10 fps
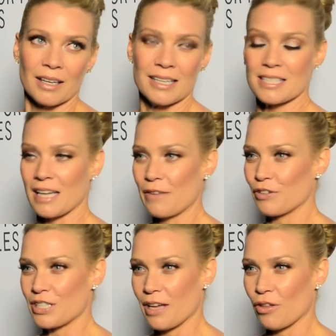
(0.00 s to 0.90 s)
it's life
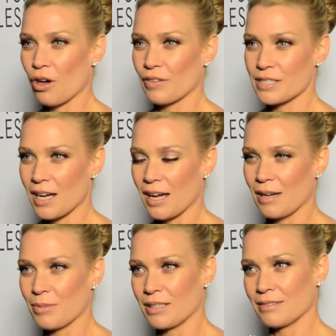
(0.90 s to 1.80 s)
or death all the
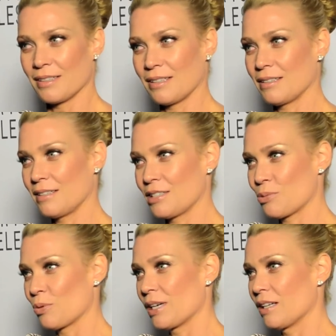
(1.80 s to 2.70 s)
time, and it's
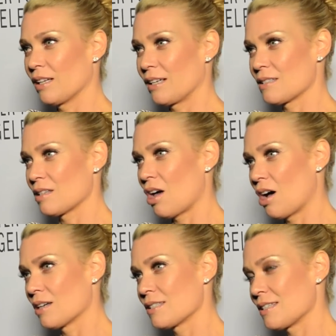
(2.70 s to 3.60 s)
real and it's
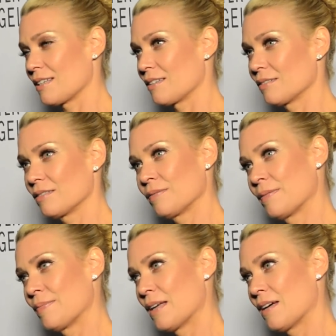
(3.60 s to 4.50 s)
loss. And
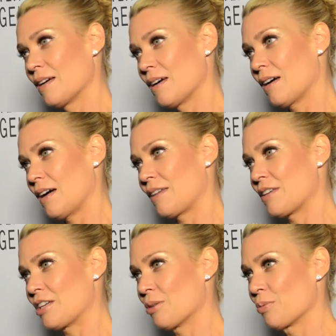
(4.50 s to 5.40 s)
I
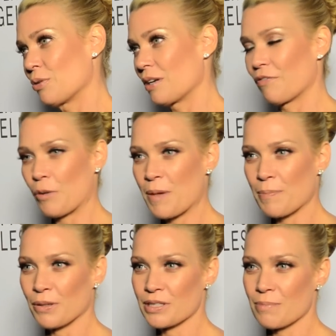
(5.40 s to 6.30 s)
think you're rooting for
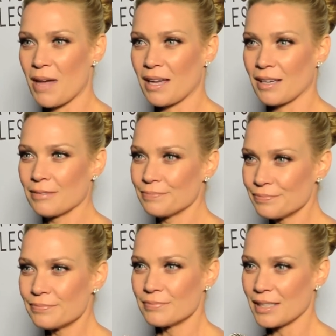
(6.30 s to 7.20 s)
people to make it.
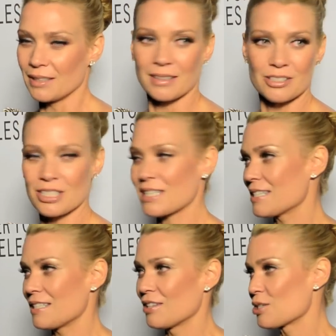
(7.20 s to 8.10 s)
And just
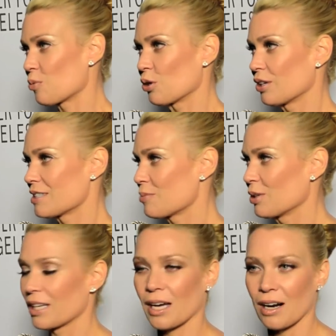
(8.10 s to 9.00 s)
because in this world it's
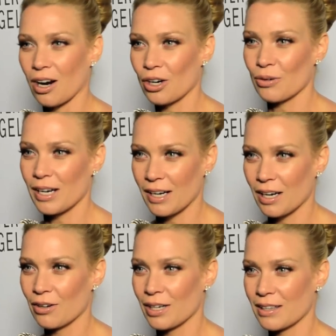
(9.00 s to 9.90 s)
really kind of hard right
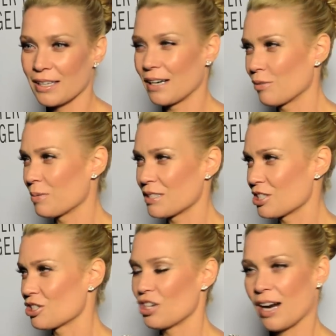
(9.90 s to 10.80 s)
now, and I think everybody's
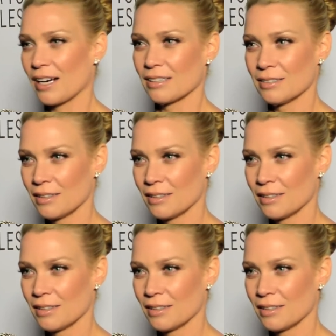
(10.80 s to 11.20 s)
just trying to